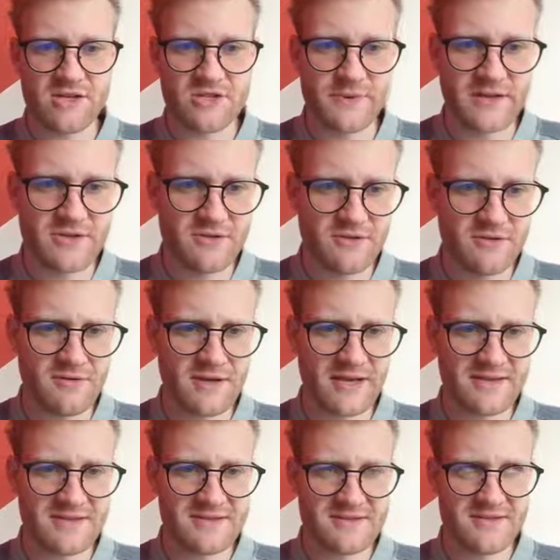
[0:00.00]

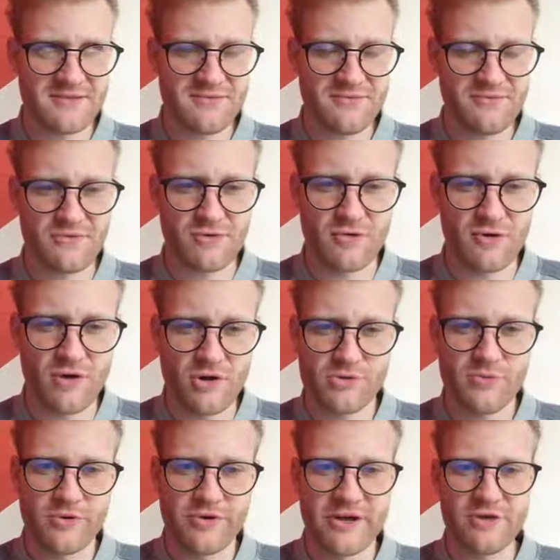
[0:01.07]
speculative, don't know how to
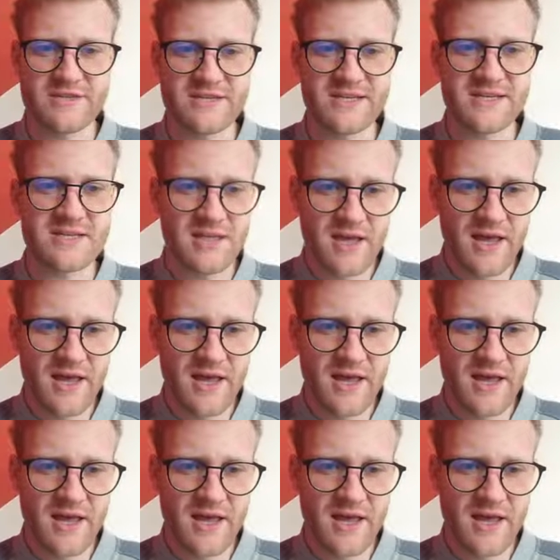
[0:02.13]
pronounce it,